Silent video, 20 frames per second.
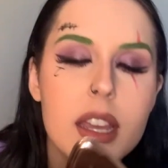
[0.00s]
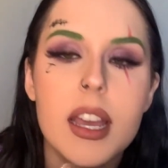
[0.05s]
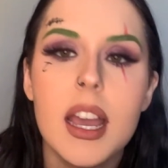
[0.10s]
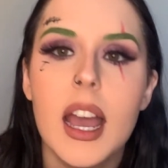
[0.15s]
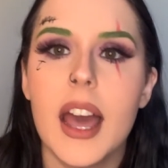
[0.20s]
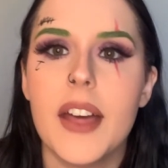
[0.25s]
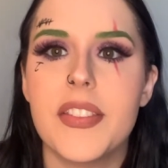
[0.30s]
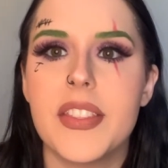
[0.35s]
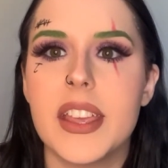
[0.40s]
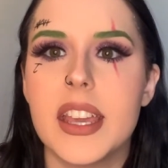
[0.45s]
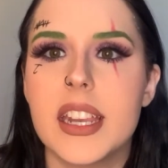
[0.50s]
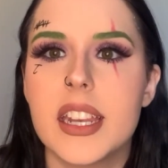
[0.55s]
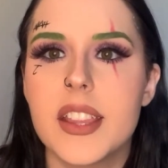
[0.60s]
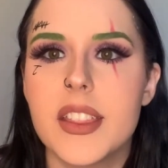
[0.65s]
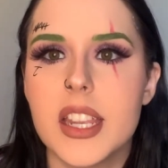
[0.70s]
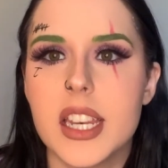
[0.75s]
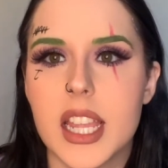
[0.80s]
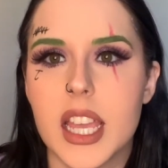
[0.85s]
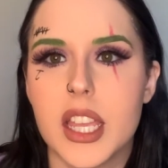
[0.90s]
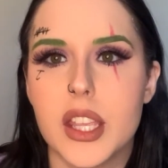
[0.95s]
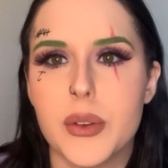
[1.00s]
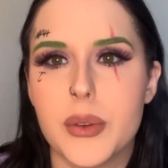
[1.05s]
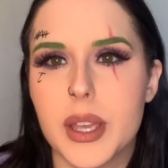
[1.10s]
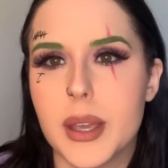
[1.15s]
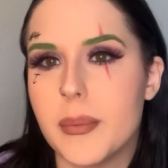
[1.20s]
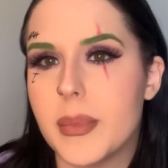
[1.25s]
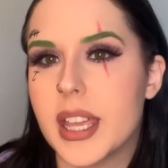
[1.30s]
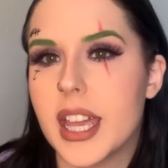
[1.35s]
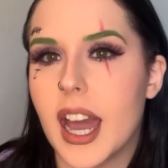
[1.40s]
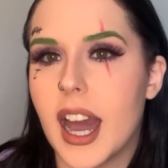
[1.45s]
At the end of the day, you
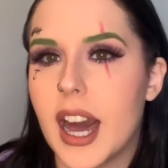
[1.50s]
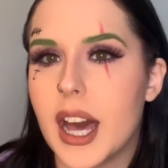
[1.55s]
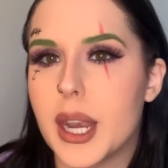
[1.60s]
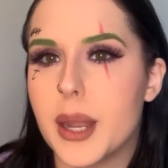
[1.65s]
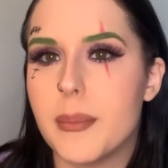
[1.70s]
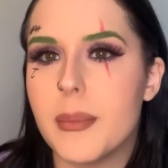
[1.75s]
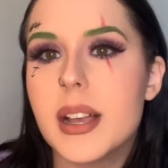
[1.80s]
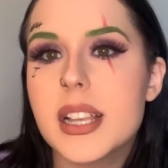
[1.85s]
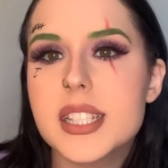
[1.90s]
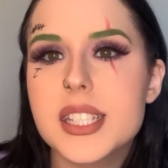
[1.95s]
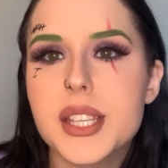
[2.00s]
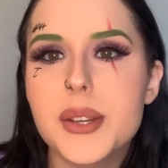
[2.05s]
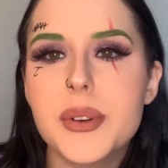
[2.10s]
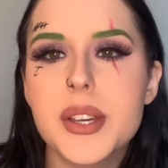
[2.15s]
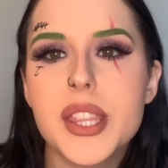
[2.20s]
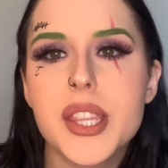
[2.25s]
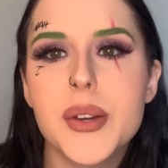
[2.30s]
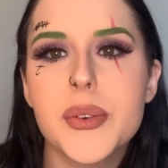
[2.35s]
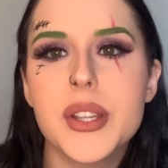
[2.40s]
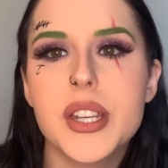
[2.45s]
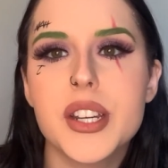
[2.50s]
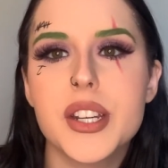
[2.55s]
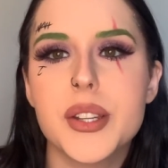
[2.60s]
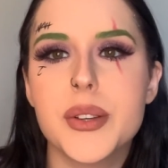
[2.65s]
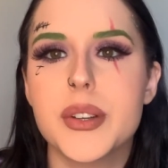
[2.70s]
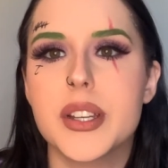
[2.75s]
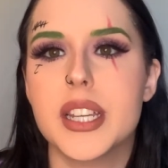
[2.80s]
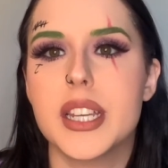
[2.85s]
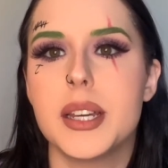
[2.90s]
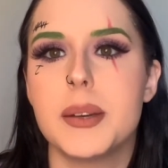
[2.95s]
can be kind of messy with it when you're
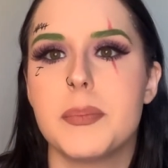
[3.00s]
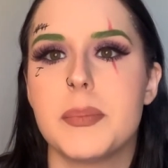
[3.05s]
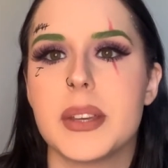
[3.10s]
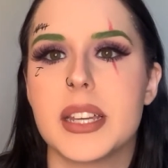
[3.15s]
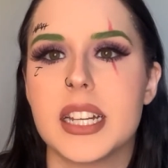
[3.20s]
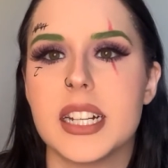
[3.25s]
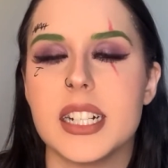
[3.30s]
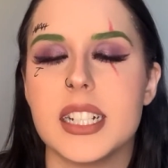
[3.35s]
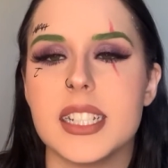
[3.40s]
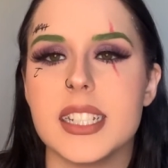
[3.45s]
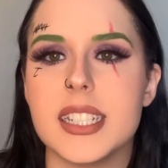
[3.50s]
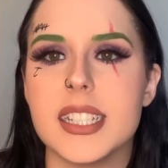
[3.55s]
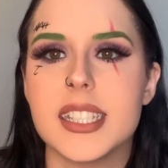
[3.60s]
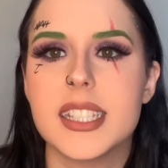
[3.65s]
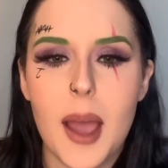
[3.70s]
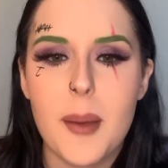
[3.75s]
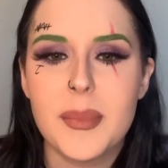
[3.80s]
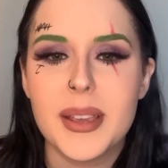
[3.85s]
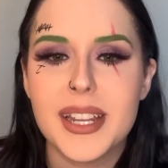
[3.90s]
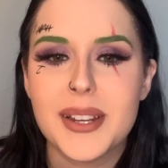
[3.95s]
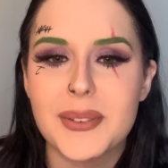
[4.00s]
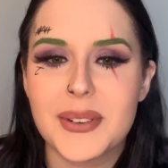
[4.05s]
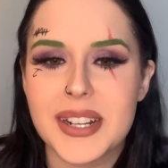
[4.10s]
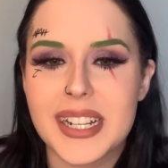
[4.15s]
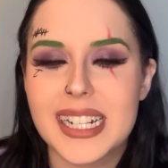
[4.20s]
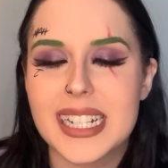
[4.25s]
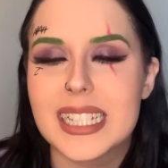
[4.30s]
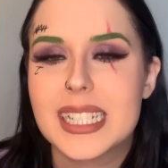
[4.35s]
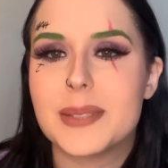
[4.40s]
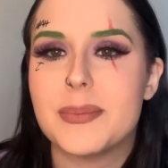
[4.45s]
doing it because, I mean, we're
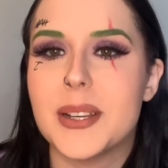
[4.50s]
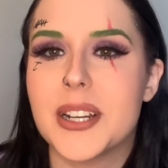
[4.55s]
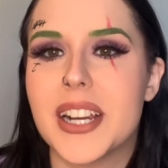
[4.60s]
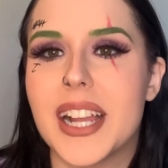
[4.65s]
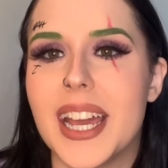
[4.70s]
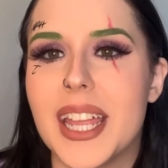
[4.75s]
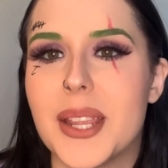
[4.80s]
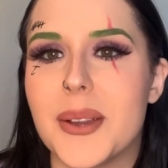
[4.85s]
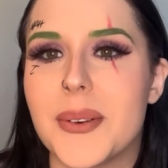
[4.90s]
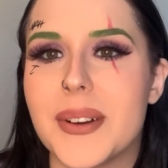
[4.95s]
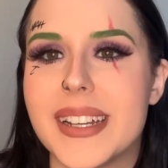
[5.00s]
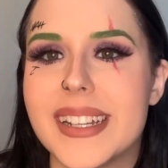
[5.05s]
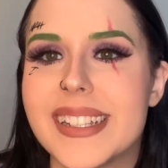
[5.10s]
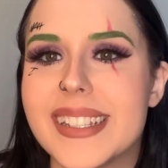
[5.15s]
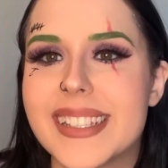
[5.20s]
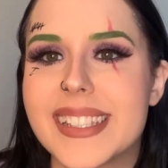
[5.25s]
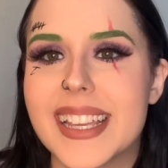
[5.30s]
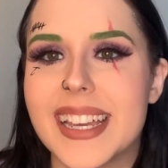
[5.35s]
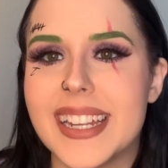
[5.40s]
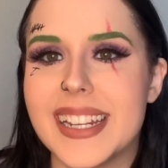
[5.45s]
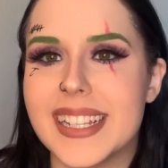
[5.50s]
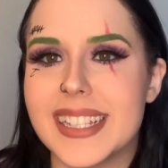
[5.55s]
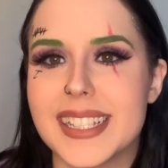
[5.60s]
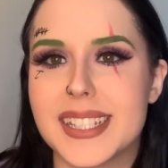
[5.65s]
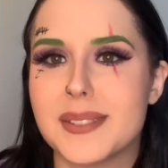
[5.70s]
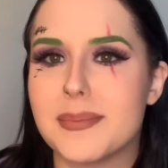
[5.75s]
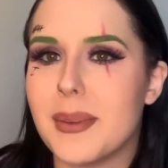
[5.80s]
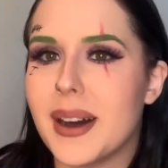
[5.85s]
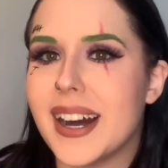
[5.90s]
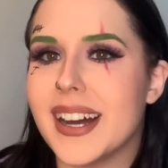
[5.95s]
gonna smear it anyways and his
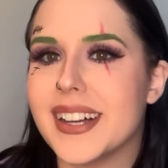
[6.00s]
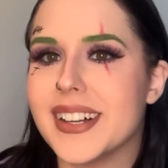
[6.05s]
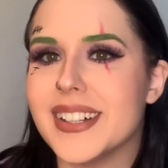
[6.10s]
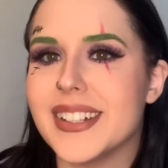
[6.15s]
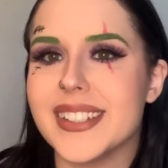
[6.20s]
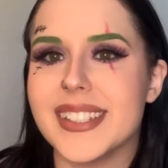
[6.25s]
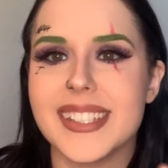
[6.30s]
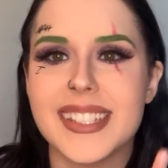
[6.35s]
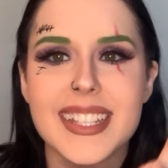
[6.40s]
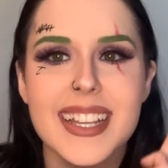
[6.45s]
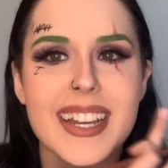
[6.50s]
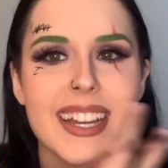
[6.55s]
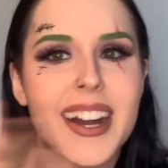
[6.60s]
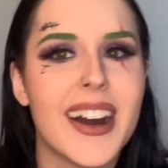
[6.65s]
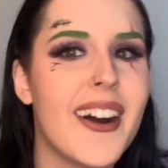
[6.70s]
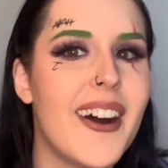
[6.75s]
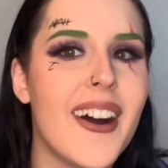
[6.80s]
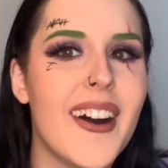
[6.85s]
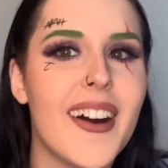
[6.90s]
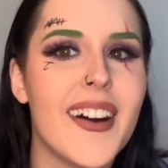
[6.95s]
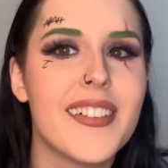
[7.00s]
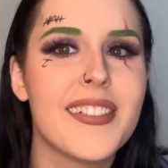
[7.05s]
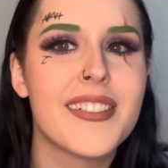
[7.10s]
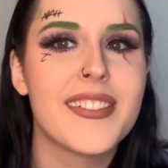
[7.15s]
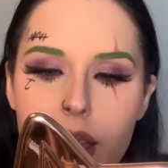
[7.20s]
smile is like off.